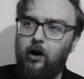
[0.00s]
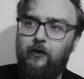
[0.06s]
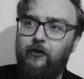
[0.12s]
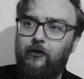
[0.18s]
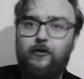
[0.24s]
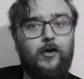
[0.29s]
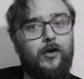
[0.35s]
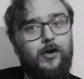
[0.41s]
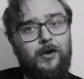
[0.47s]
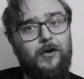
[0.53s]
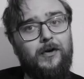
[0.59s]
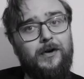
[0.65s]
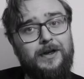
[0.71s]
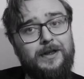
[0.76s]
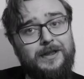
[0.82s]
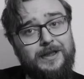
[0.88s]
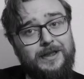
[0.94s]
of fun
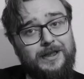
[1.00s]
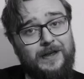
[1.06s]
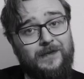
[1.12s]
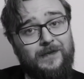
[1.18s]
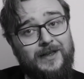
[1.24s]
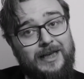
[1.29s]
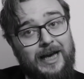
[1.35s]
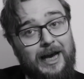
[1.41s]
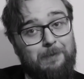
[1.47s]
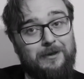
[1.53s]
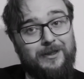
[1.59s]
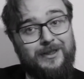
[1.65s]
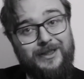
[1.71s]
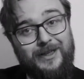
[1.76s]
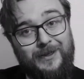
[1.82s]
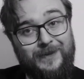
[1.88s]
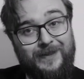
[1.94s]
noises in this
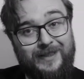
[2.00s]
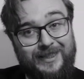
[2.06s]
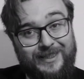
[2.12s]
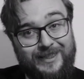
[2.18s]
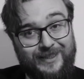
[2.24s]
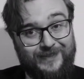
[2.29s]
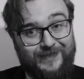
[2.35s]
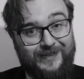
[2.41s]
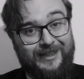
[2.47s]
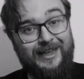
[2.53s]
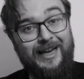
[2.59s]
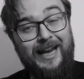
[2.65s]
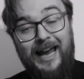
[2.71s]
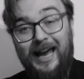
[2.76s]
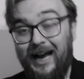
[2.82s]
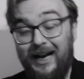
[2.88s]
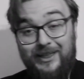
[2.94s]
episode, isn't there?
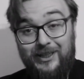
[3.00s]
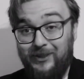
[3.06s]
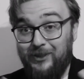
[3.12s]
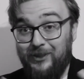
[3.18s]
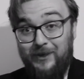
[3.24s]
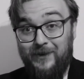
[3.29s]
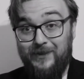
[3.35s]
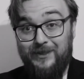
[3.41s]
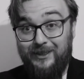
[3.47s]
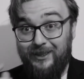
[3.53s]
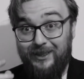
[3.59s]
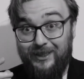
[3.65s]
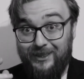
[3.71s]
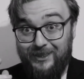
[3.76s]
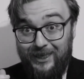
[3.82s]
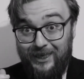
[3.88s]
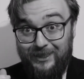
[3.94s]
I told you I was in an
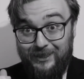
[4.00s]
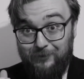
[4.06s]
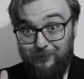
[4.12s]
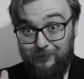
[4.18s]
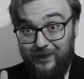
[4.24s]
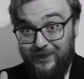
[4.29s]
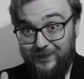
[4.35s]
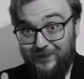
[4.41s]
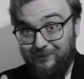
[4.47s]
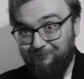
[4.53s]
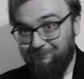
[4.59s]
exciting place.